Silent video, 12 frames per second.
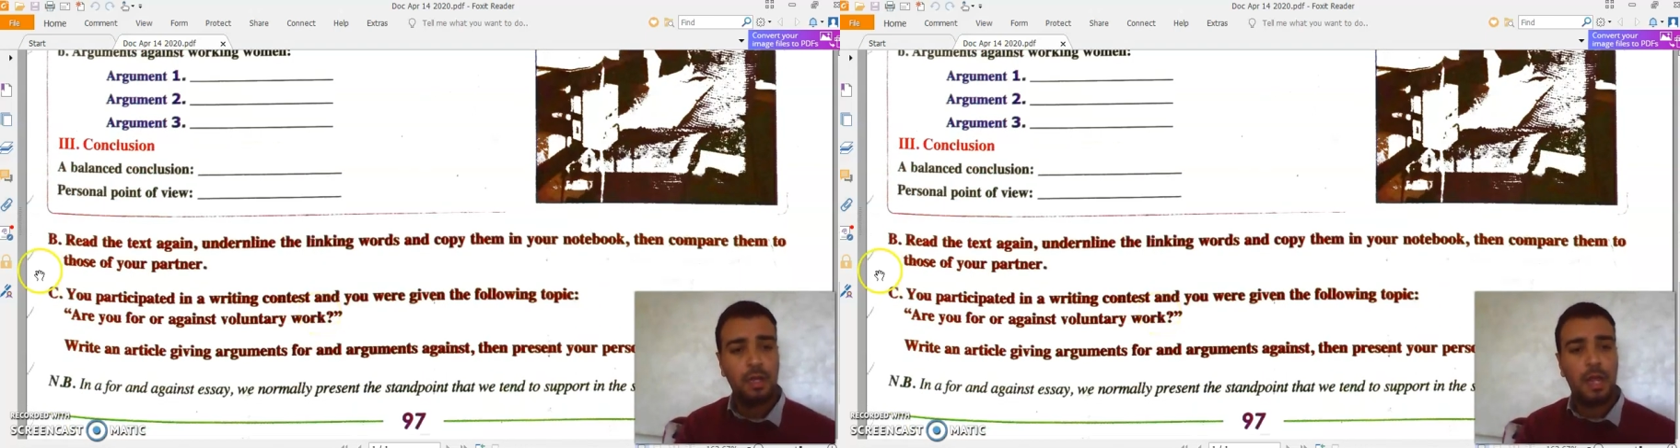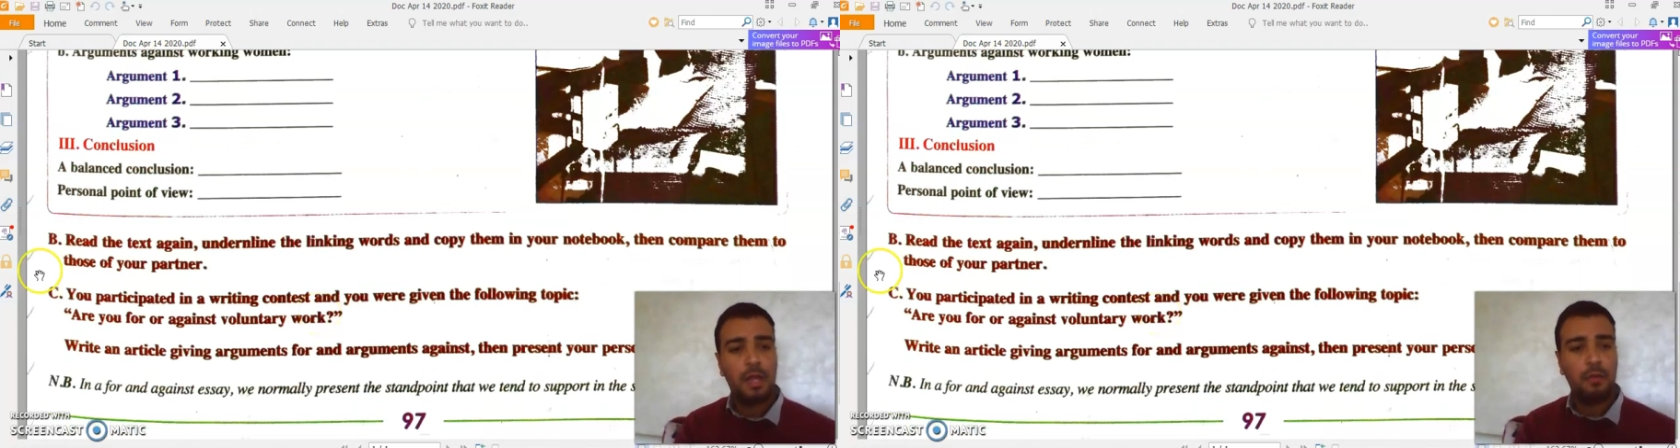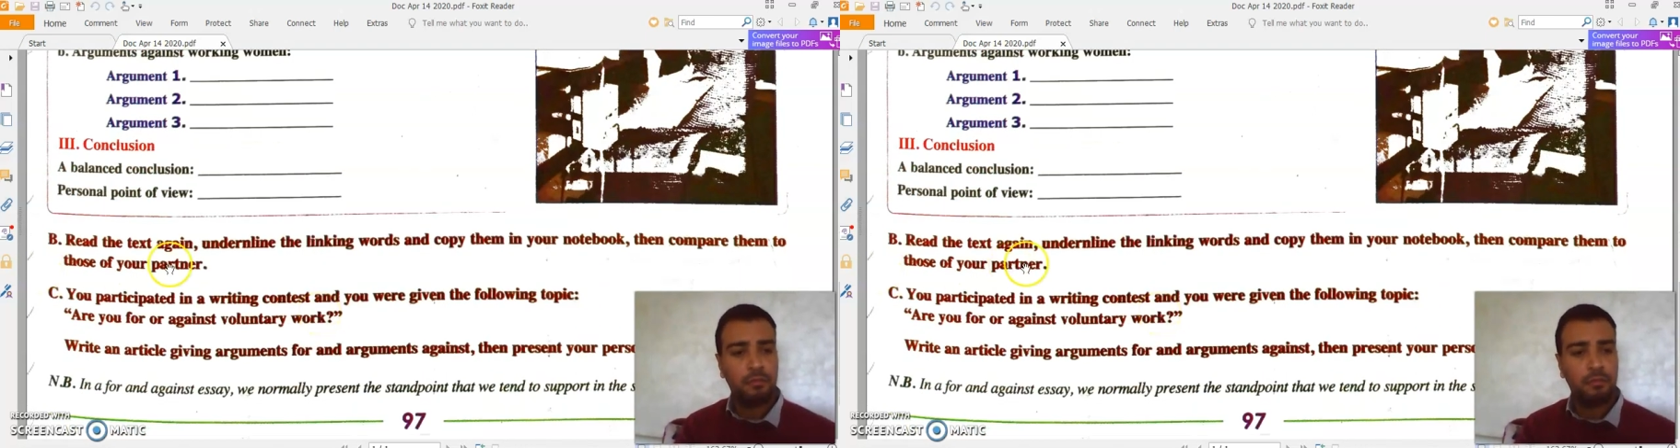
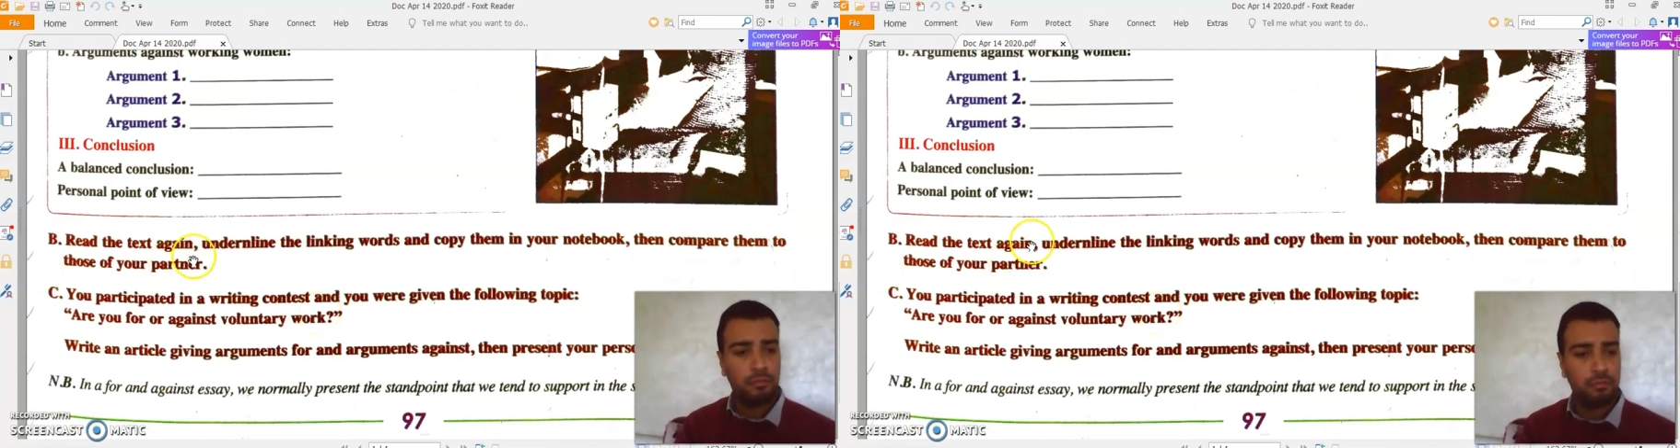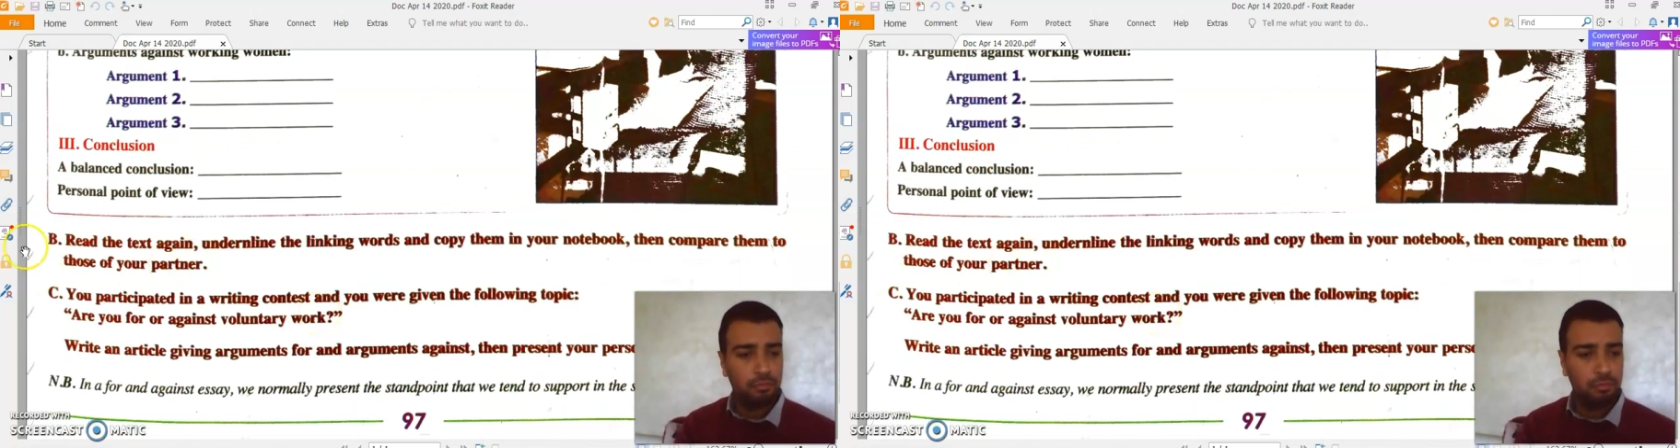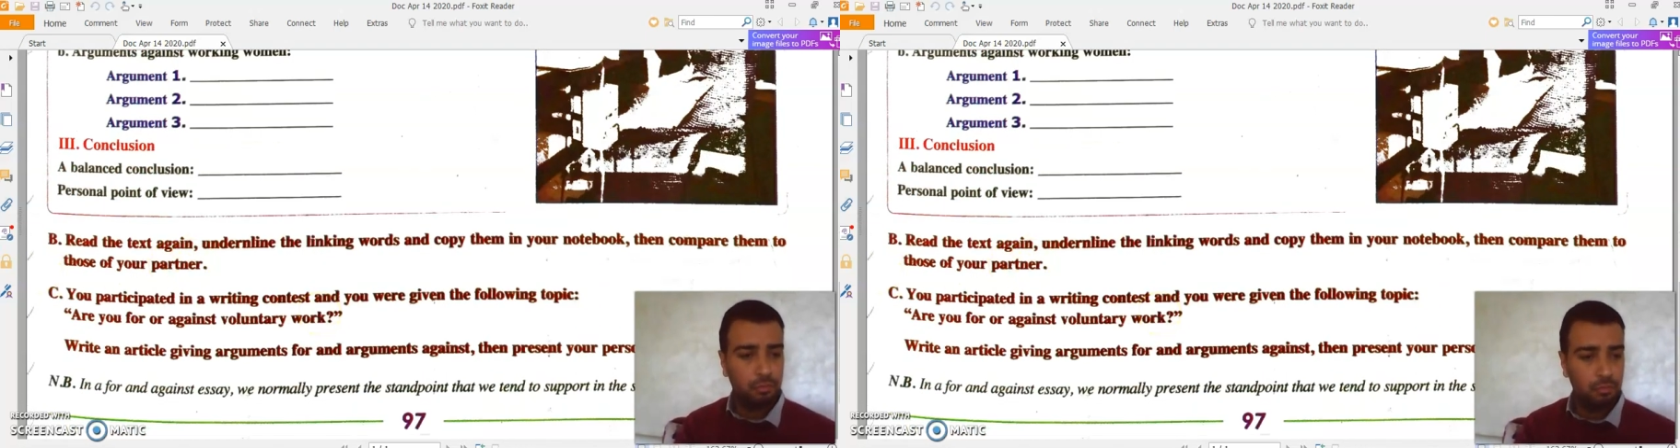Now
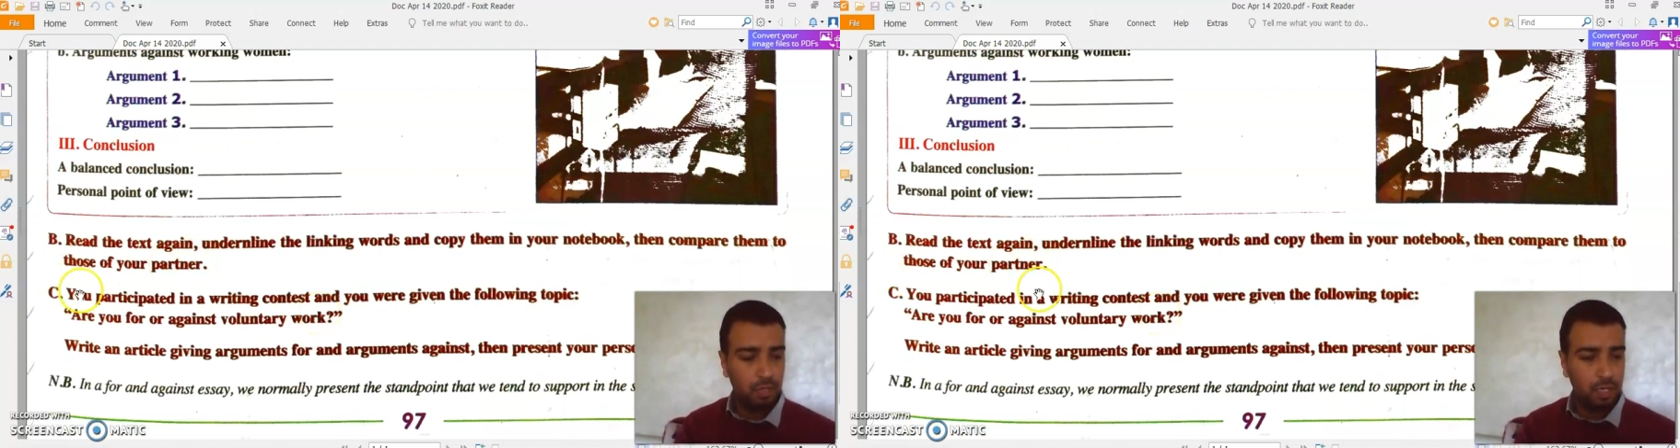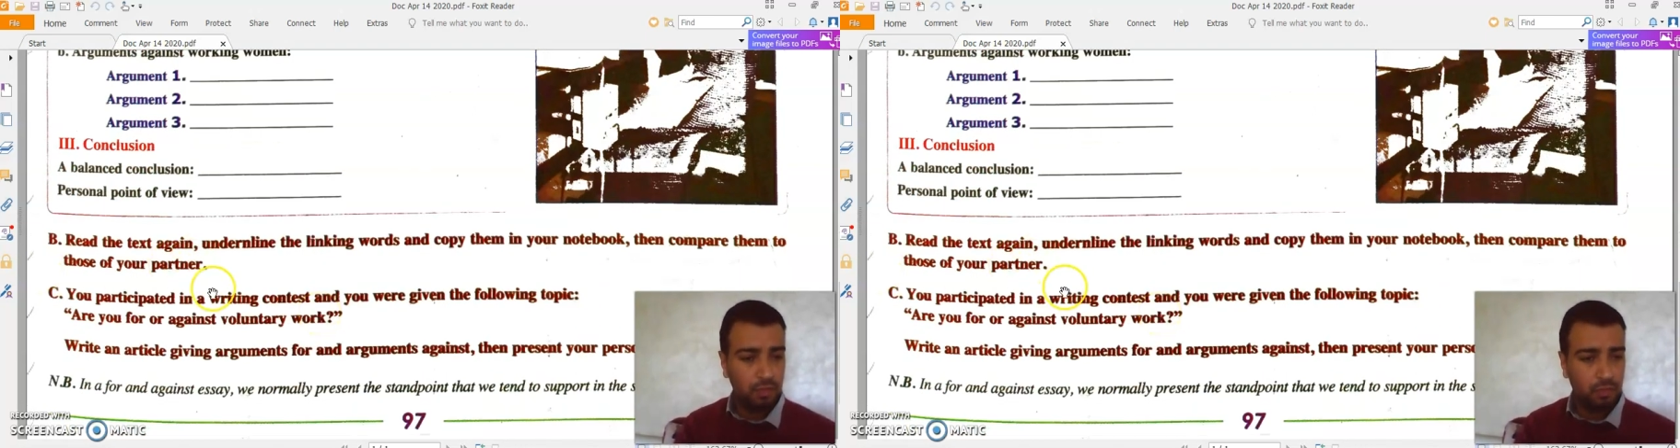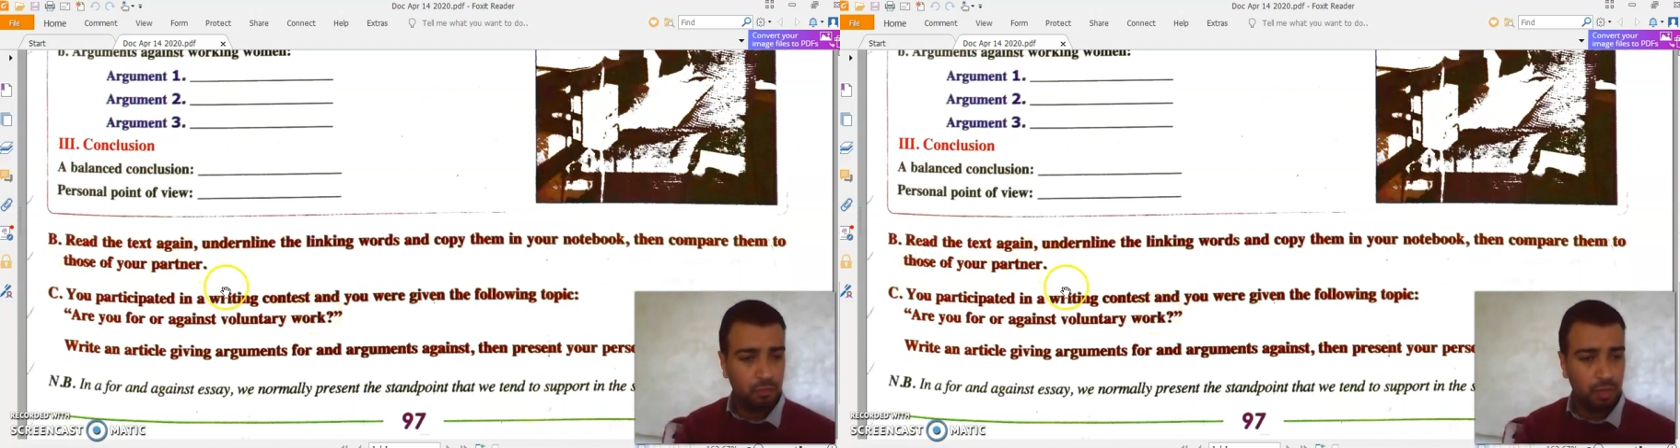
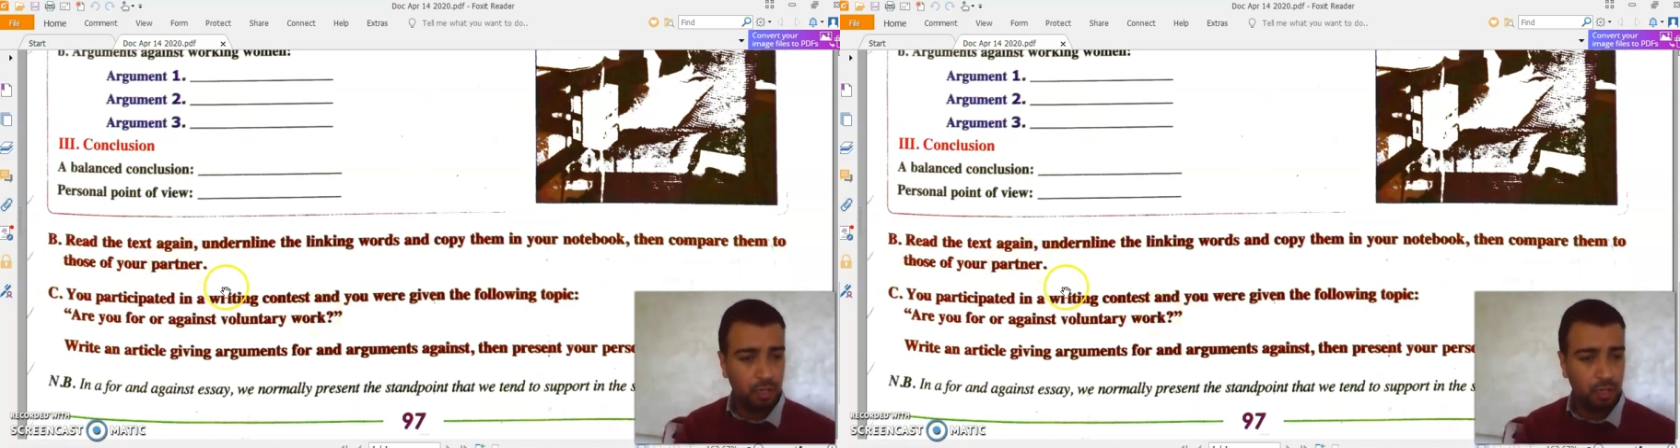let's